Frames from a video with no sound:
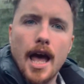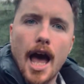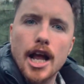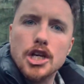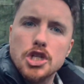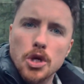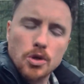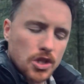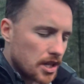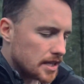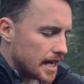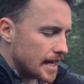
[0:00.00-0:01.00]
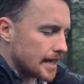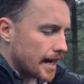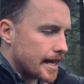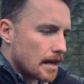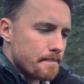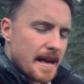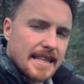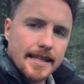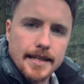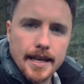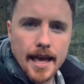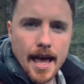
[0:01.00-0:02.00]
and due to the deeds that they
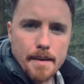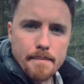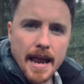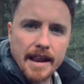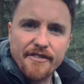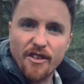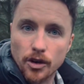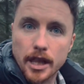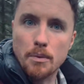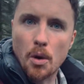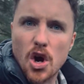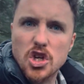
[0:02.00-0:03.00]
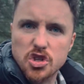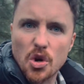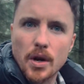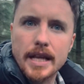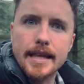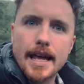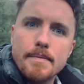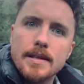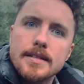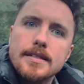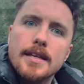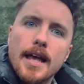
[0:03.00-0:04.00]
committed, many thought they were truly
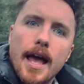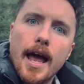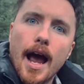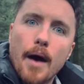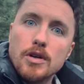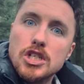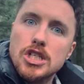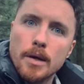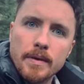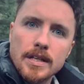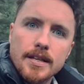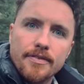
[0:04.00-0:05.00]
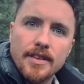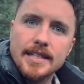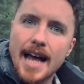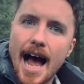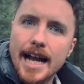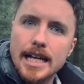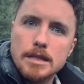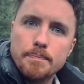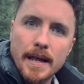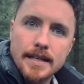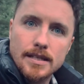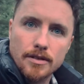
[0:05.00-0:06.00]
demons and were summoned from the darkest
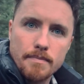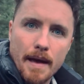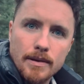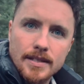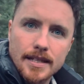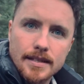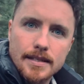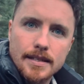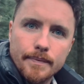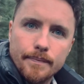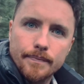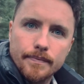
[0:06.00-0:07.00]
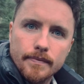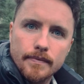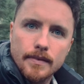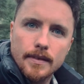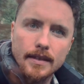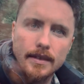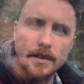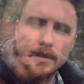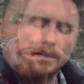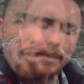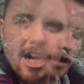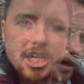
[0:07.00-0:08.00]
pits of the mountains. And
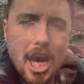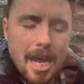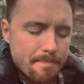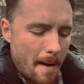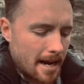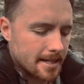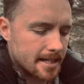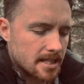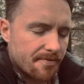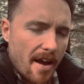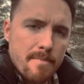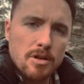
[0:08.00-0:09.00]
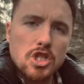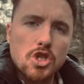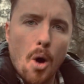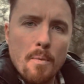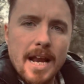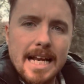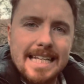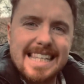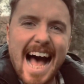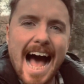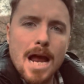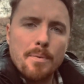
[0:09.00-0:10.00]
these Red Shank bandits very much dominated the
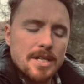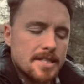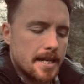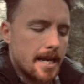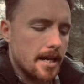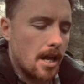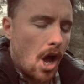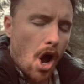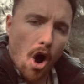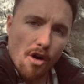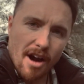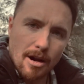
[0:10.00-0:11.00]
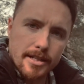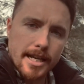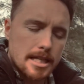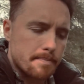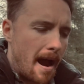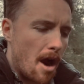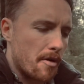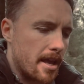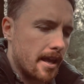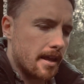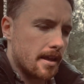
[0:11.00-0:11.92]
highway scene around Dinas Mawddwy.